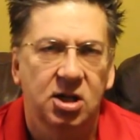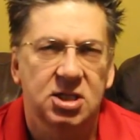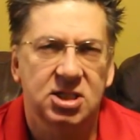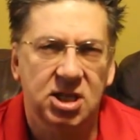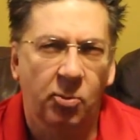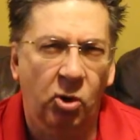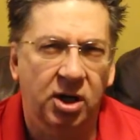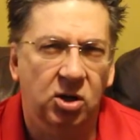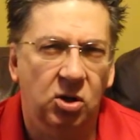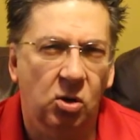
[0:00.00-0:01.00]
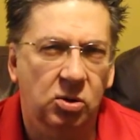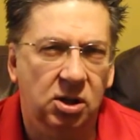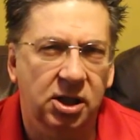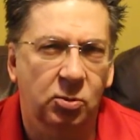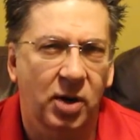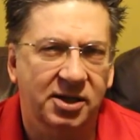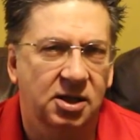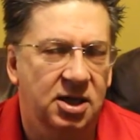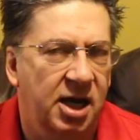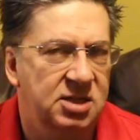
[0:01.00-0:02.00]
somewhat locally
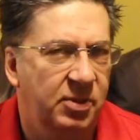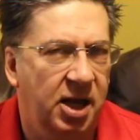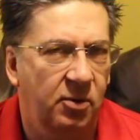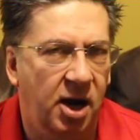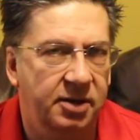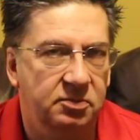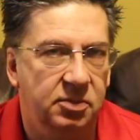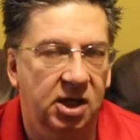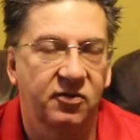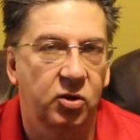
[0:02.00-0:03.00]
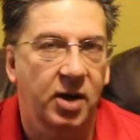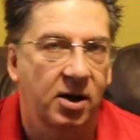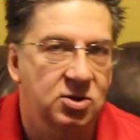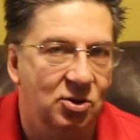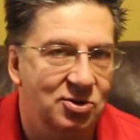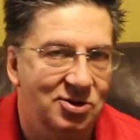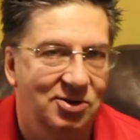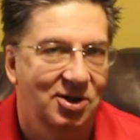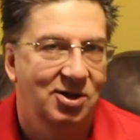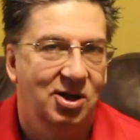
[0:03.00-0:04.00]
recognized playwright in a few households.
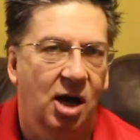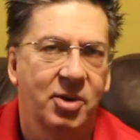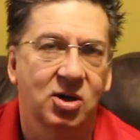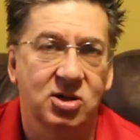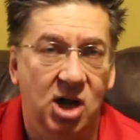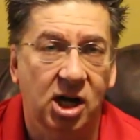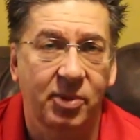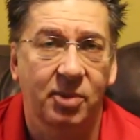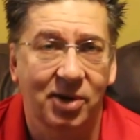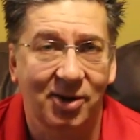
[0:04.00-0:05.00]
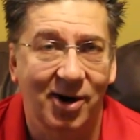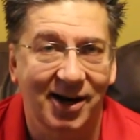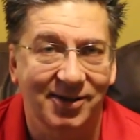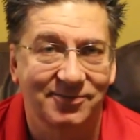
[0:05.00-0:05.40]
I'm here to talk about playwriting.